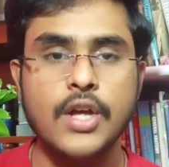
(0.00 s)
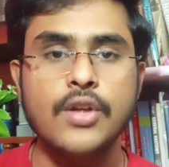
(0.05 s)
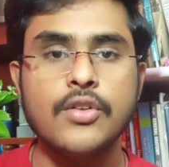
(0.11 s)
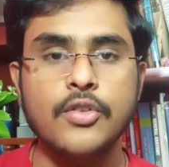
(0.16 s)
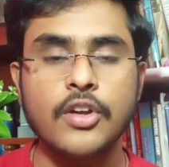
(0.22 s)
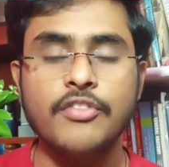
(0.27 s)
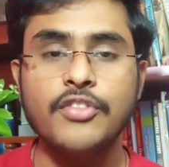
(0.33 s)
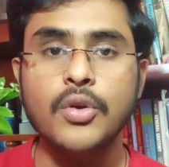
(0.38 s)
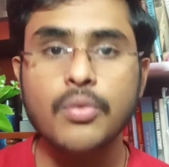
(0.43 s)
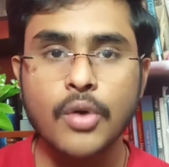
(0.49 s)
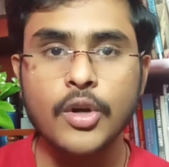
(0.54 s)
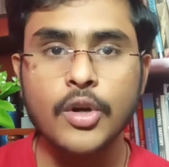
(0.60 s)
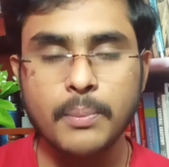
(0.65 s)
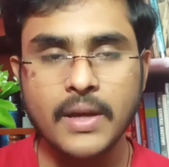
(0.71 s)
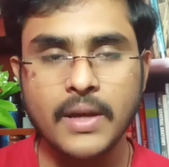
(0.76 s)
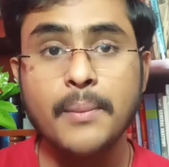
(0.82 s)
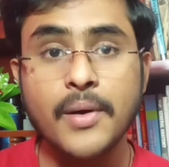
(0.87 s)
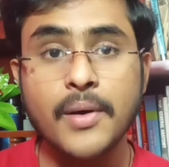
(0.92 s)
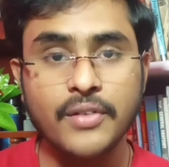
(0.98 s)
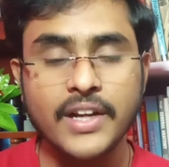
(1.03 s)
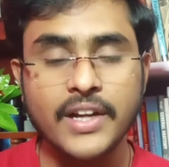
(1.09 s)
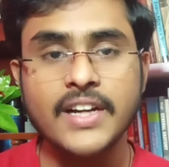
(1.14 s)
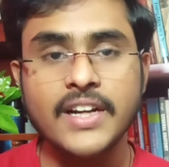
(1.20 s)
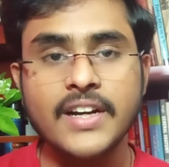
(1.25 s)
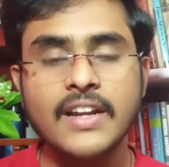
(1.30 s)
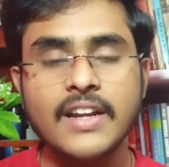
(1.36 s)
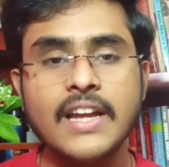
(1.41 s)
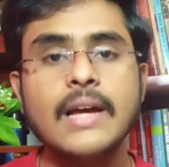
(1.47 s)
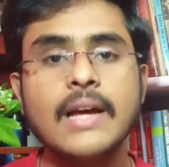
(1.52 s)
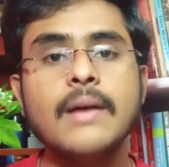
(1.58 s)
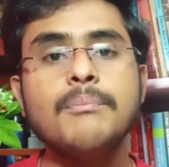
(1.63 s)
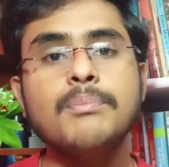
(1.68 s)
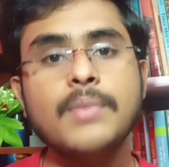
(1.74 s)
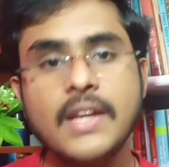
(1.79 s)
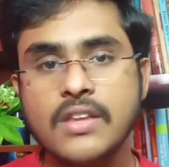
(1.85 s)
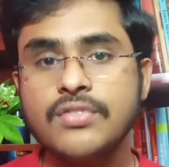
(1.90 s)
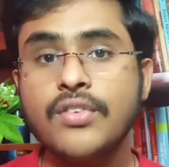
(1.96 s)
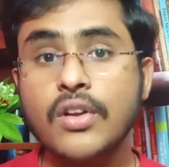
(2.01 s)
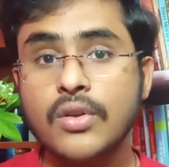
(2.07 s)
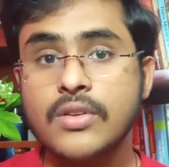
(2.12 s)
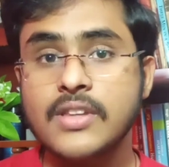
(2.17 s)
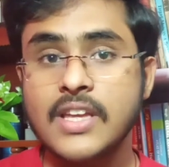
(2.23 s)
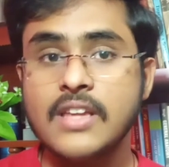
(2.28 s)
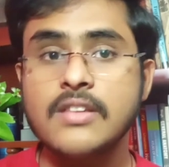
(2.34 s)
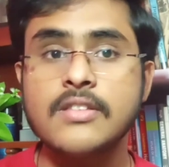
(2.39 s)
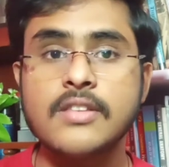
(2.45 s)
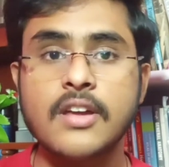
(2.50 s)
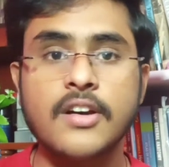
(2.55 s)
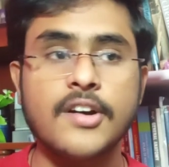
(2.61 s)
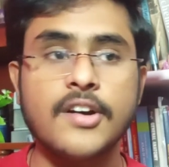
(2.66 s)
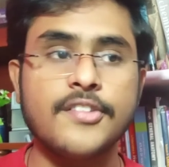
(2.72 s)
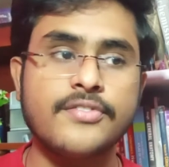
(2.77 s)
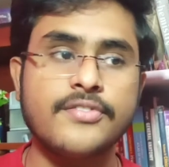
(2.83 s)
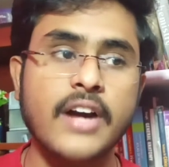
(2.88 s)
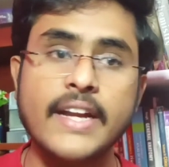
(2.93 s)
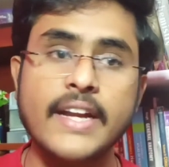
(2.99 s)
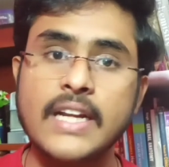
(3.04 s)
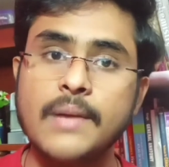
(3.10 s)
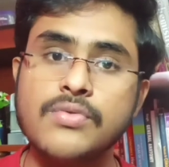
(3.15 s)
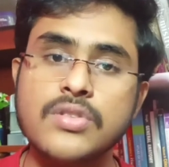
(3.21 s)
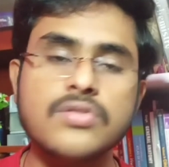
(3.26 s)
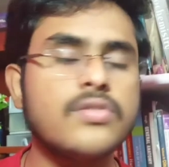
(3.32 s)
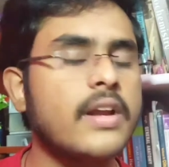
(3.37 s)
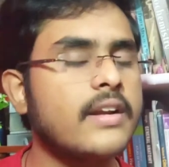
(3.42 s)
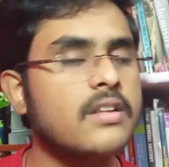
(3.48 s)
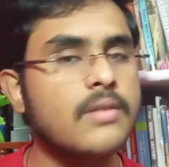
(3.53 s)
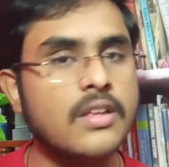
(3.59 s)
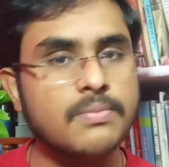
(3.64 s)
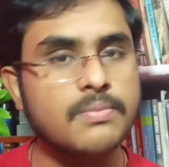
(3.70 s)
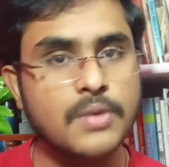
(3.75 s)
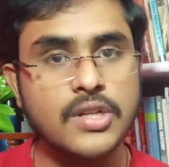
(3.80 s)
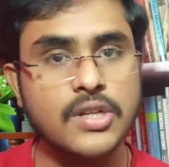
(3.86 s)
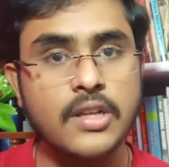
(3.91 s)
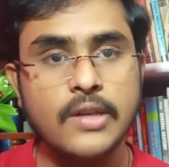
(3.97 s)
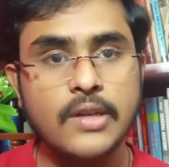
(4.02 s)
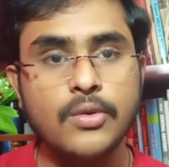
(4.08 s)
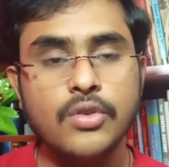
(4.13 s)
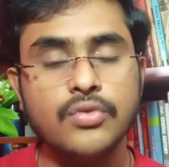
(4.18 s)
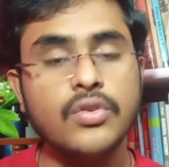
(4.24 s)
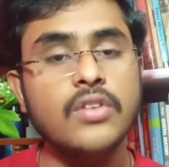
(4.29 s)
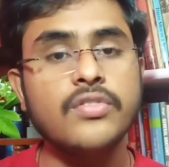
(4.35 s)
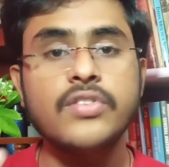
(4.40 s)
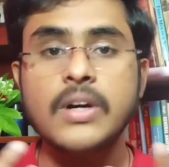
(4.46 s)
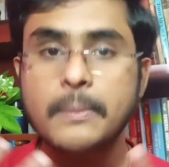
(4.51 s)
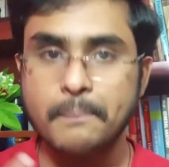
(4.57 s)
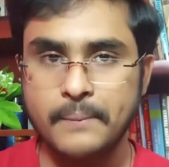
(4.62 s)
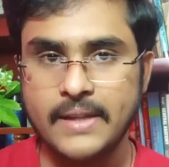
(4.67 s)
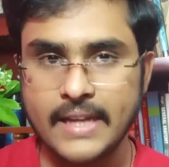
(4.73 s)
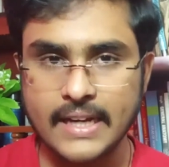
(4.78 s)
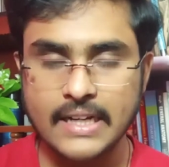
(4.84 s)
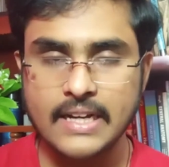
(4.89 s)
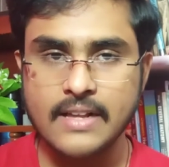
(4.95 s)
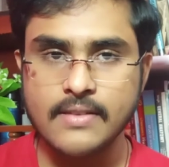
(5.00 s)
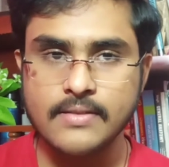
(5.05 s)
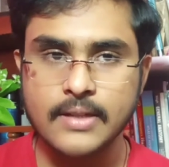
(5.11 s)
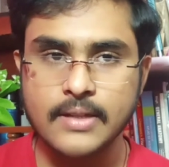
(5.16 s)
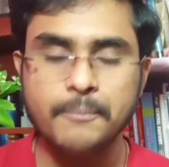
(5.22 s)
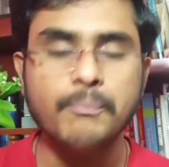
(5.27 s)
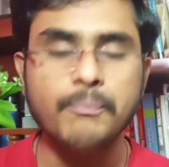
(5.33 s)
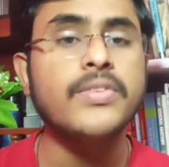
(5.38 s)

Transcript: So if you want to become a reader, please follow these 5 tips which were especially useful for me at least.